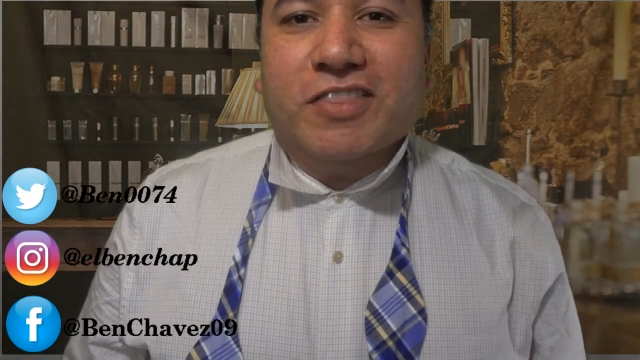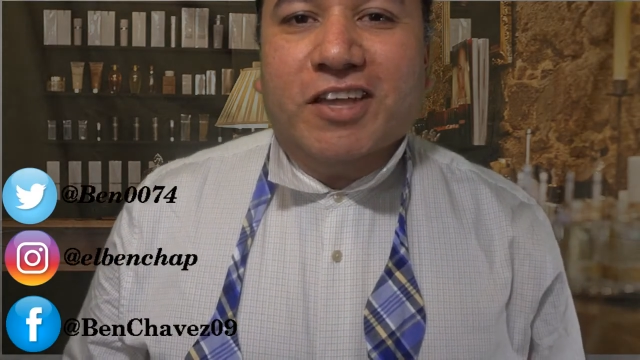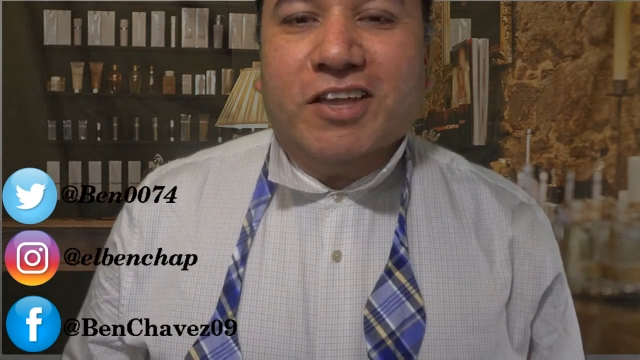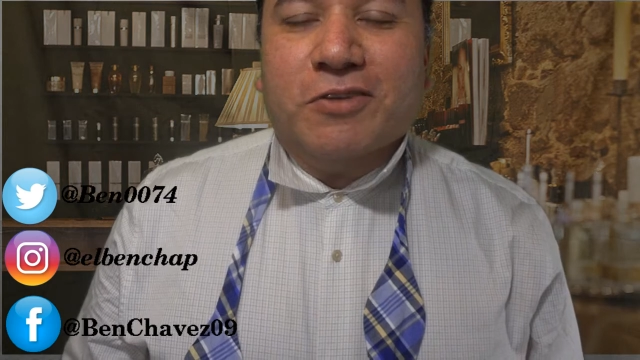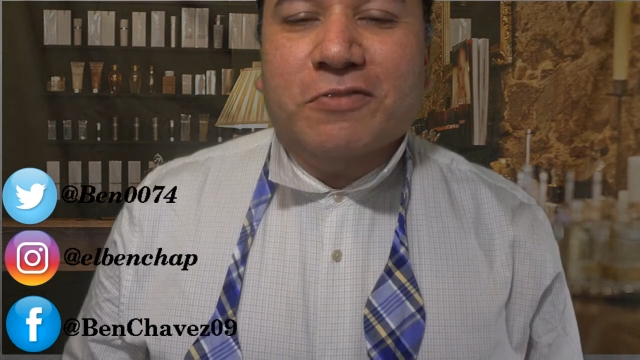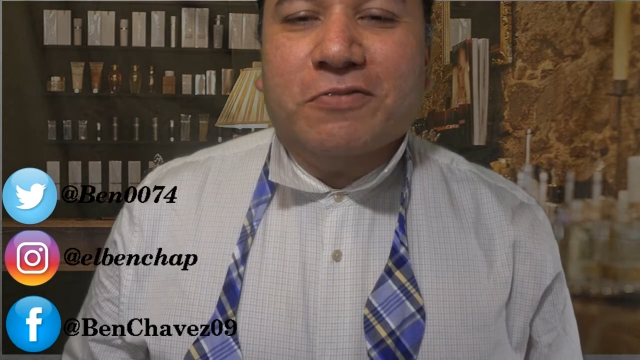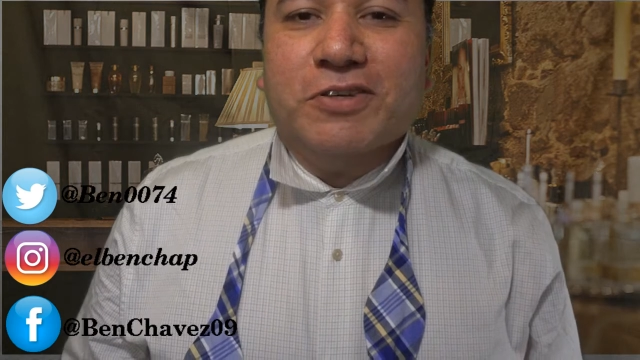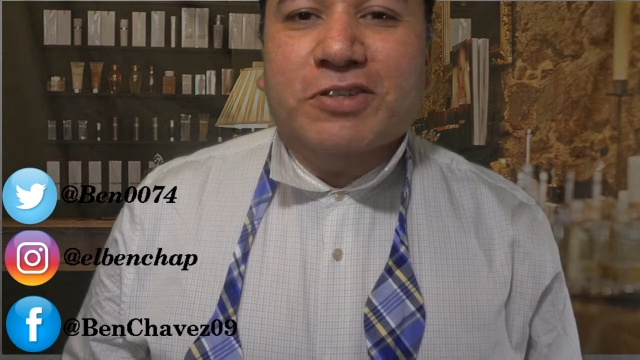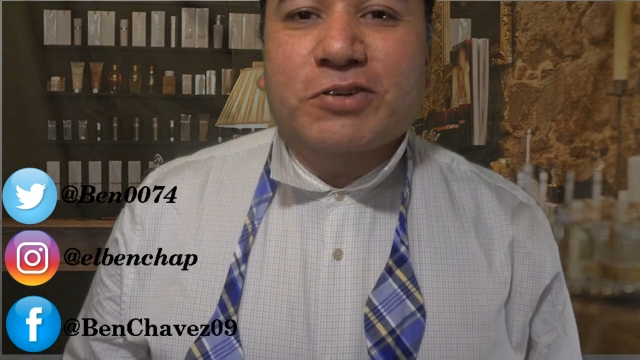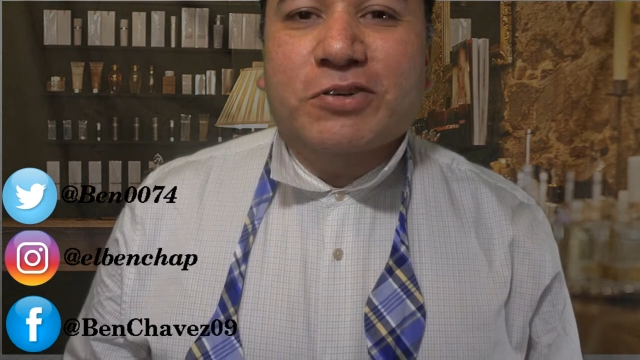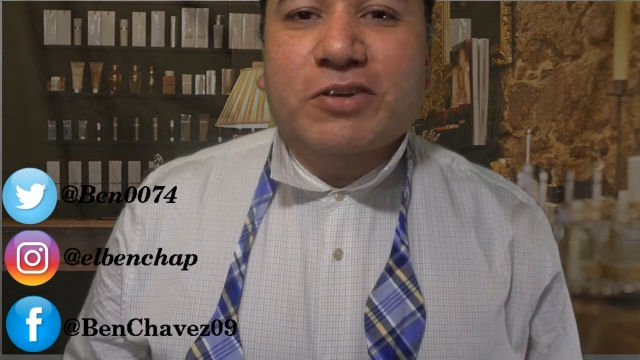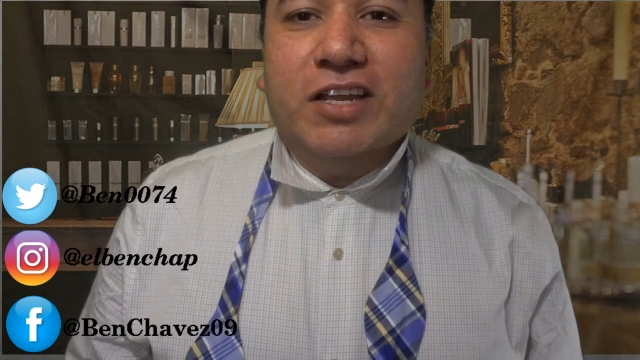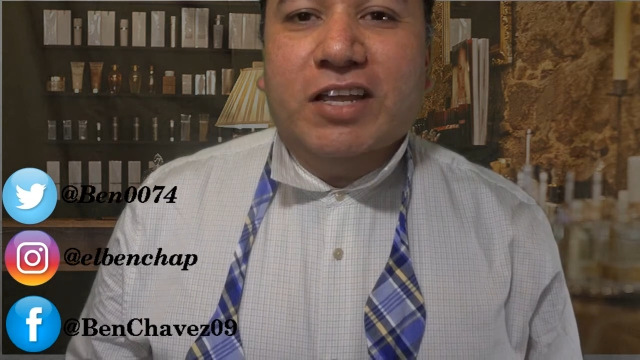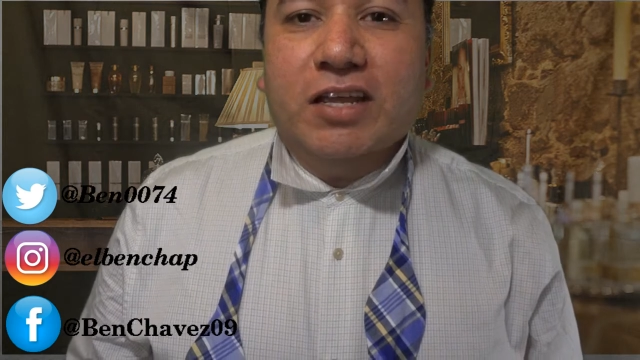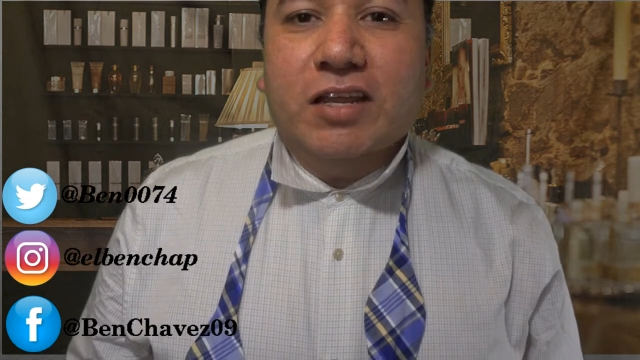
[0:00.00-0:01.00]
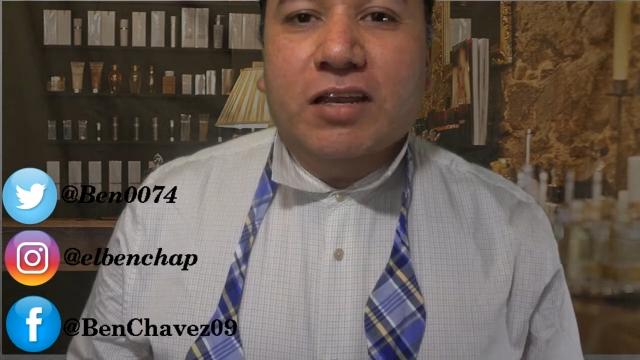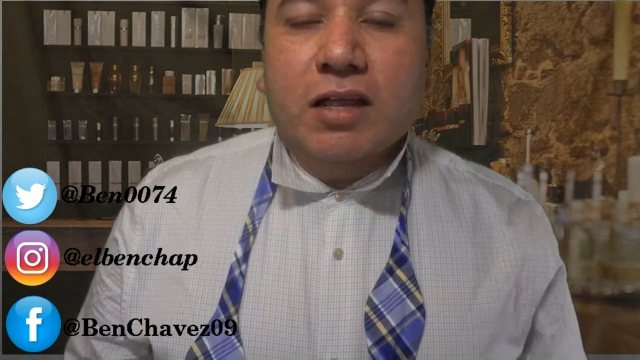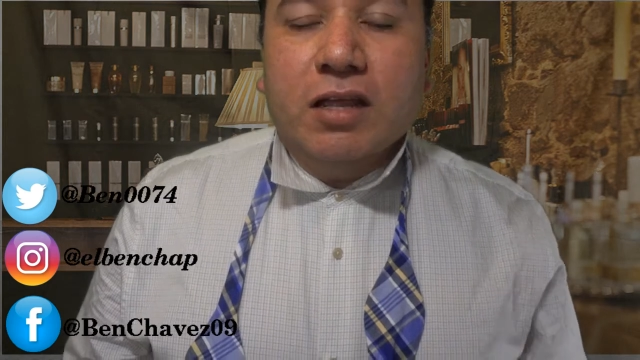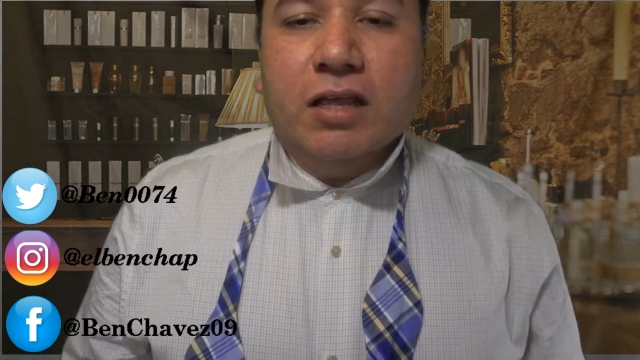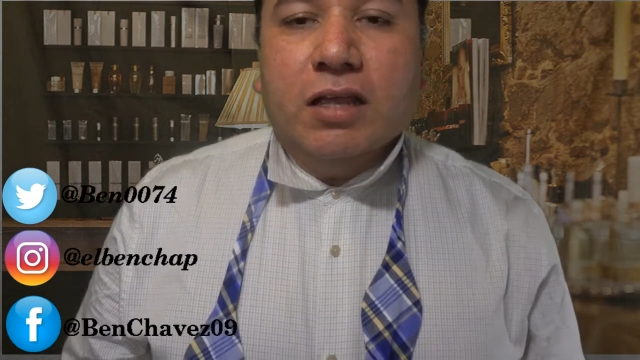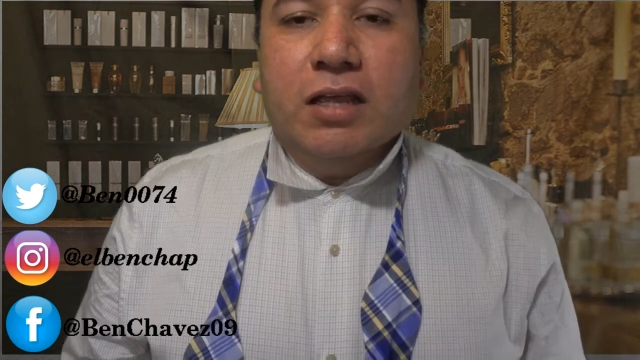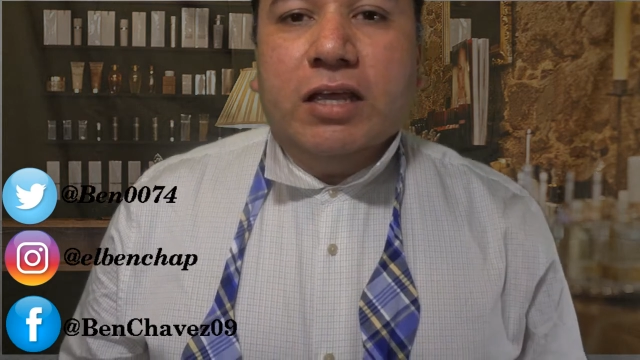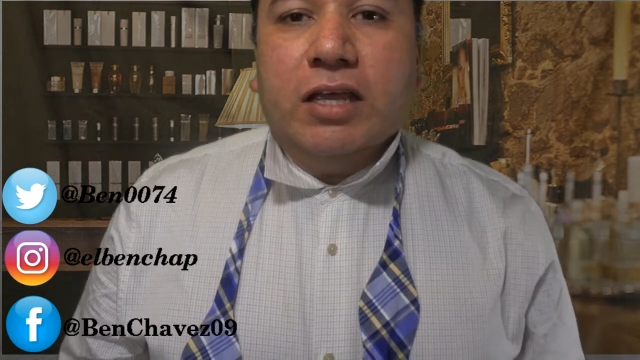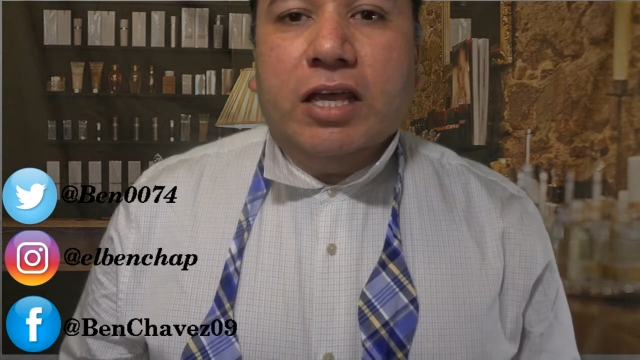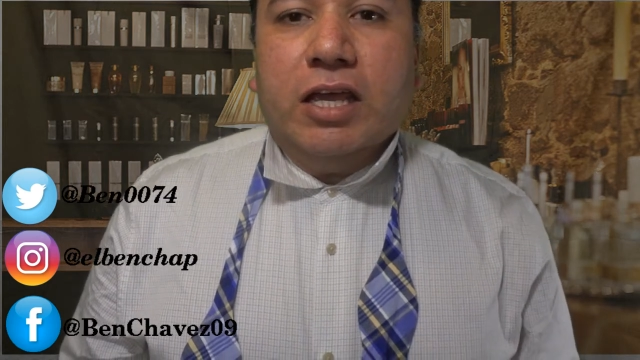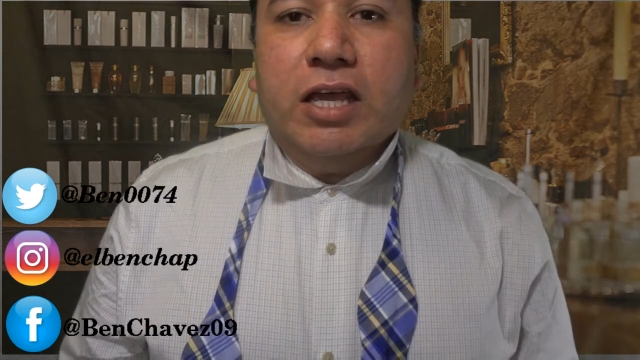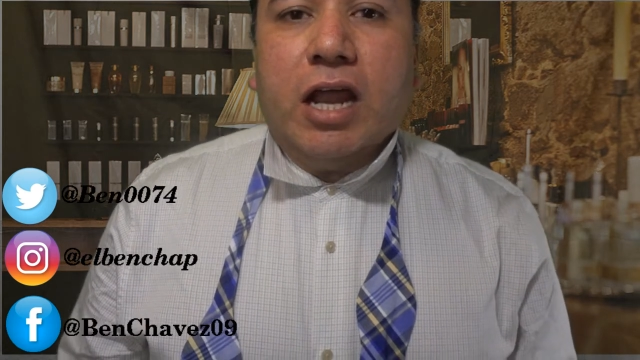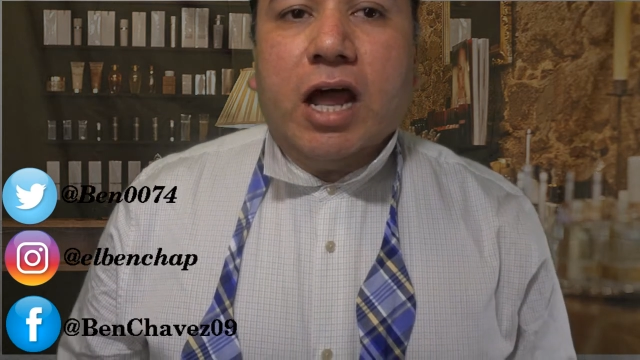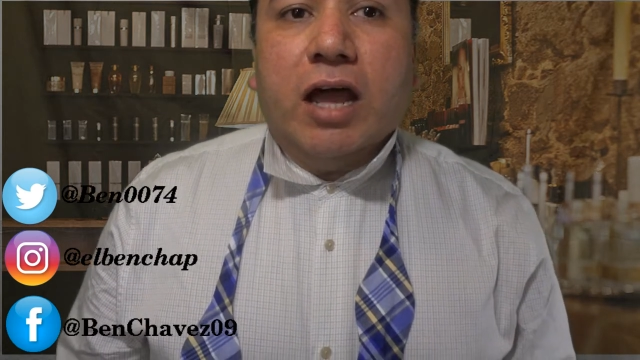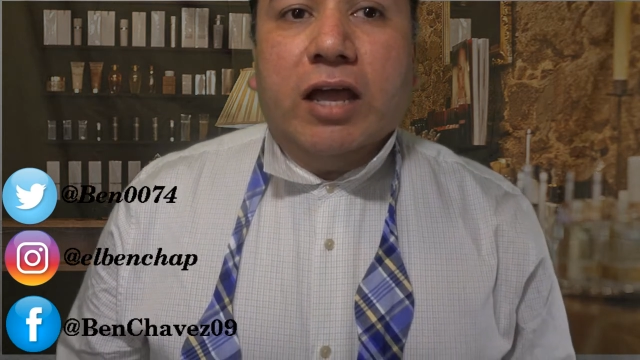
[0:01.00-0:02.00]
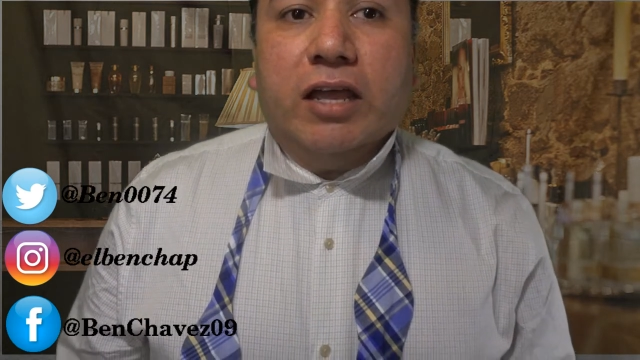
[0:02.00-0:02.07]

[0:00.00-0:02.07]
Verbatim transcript: thank you for tuning in and uh,